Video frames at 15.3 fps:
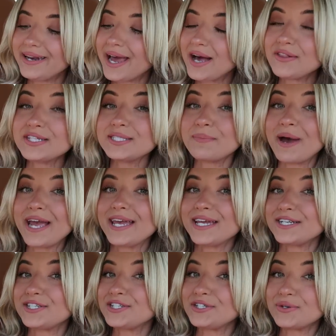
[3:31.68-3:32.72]
Now let's bite
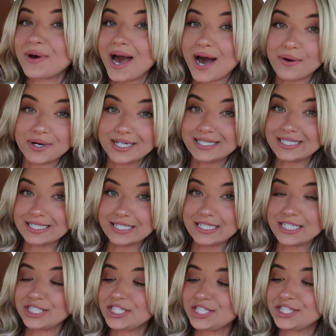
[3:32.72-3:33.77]
into our
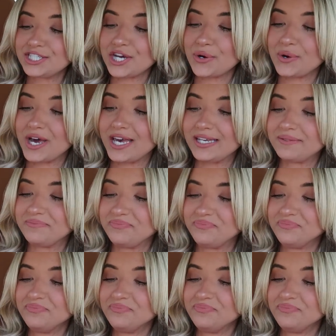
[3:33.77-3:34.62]
delicious donut.